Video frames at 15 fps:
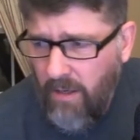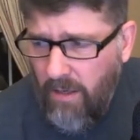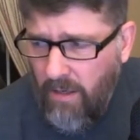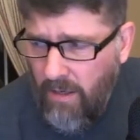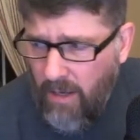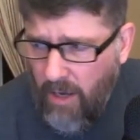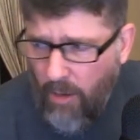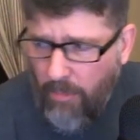
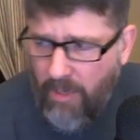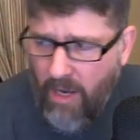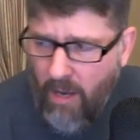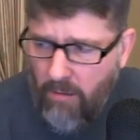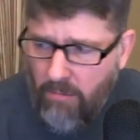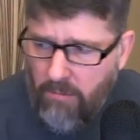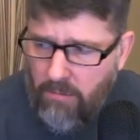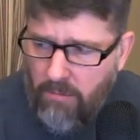Help me
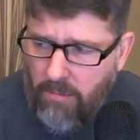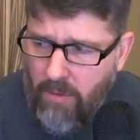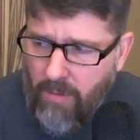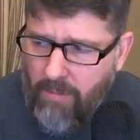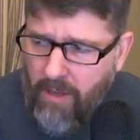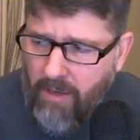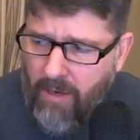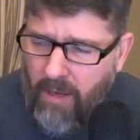out. I'm
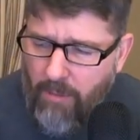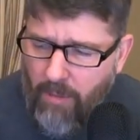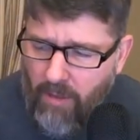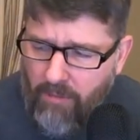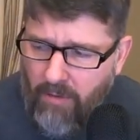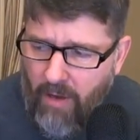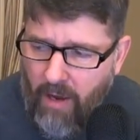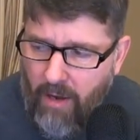not an Apex
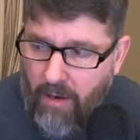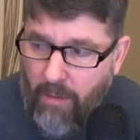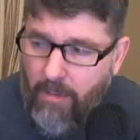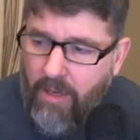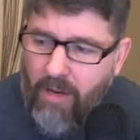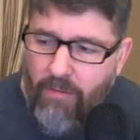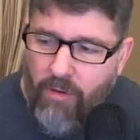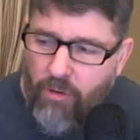guy. I mean, I
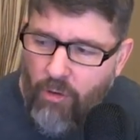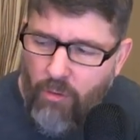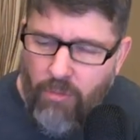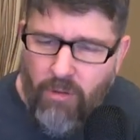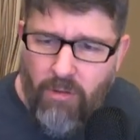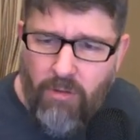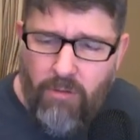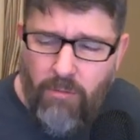have a
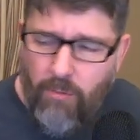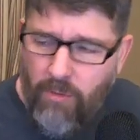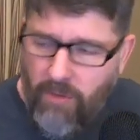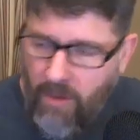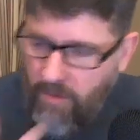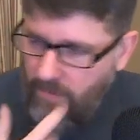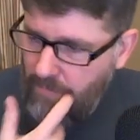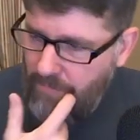Junior with
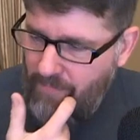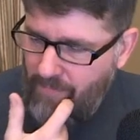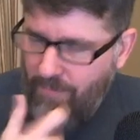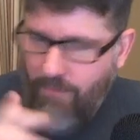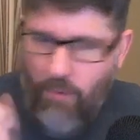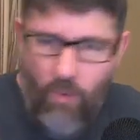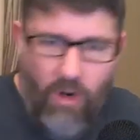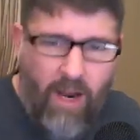that
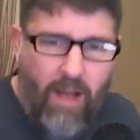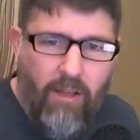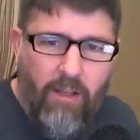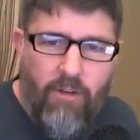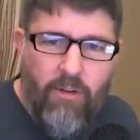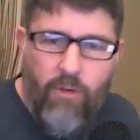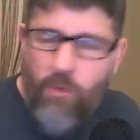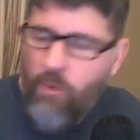
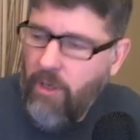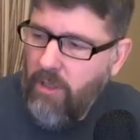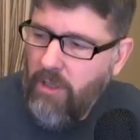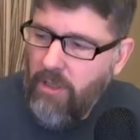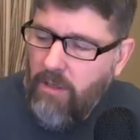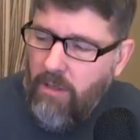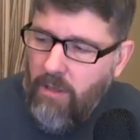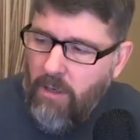4-outlet
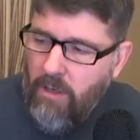doohickey.